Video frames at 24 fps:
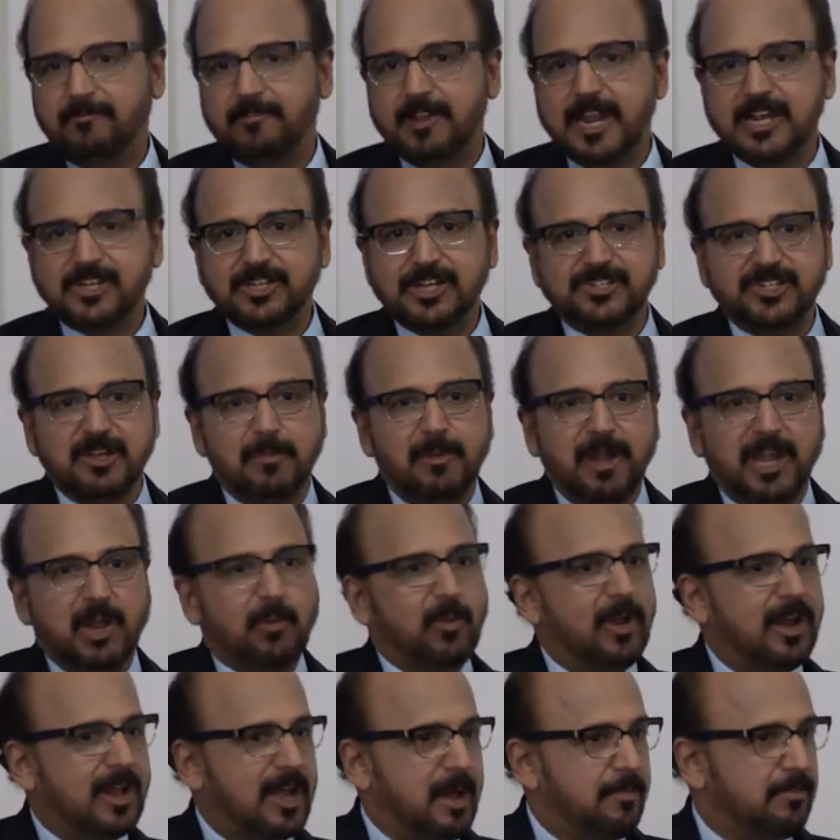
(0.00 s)
Financial stability
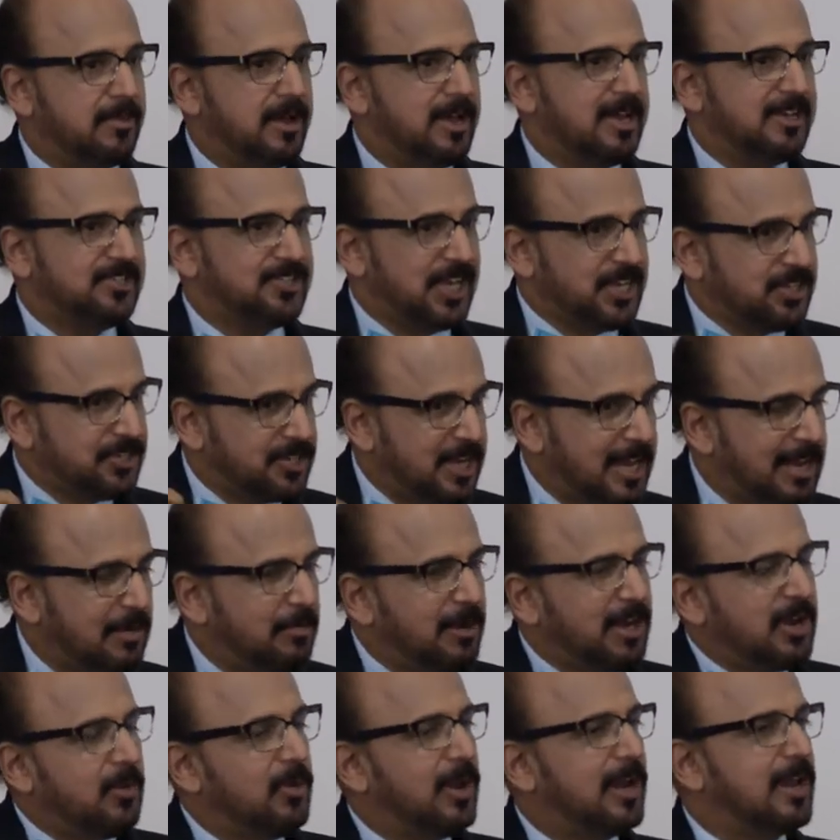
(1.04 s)
will come.
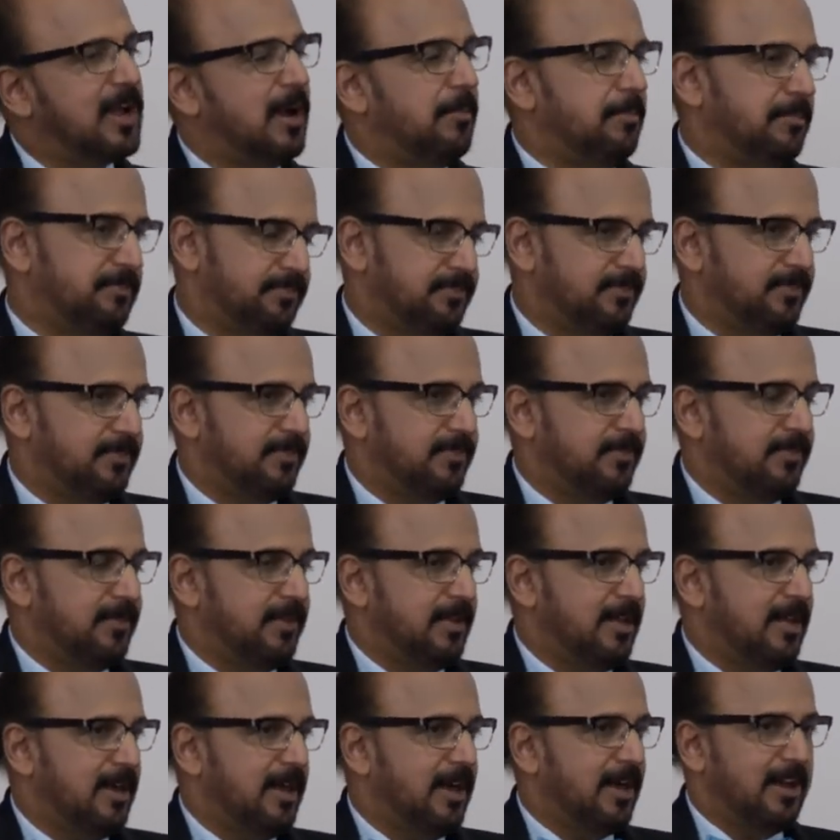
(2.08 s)
Sustainability will come.
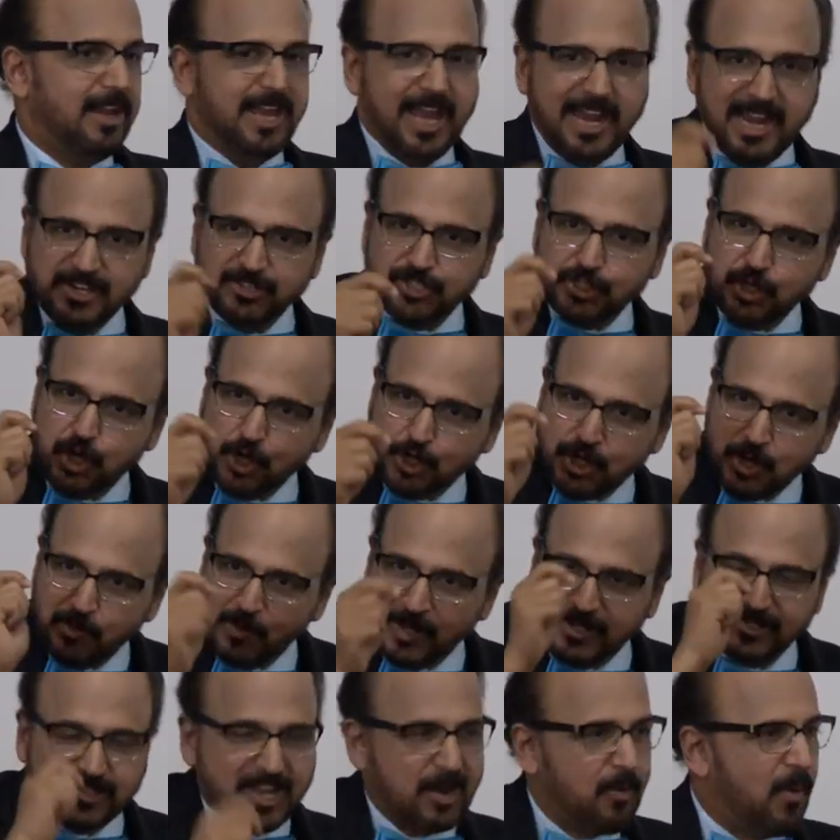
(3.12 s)
Real institution
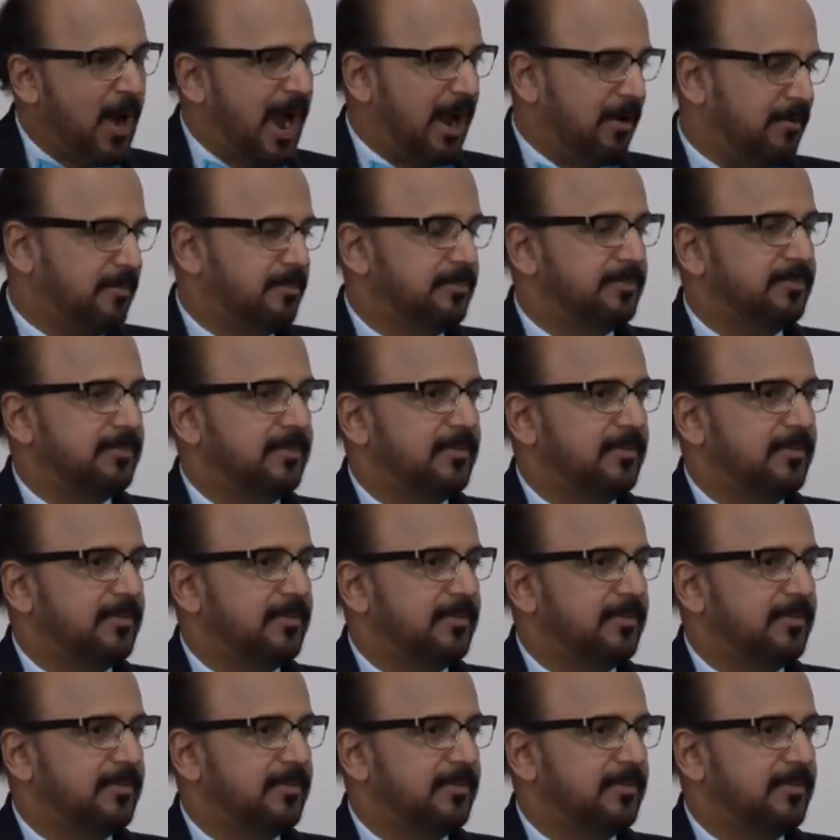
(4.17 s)
will survive.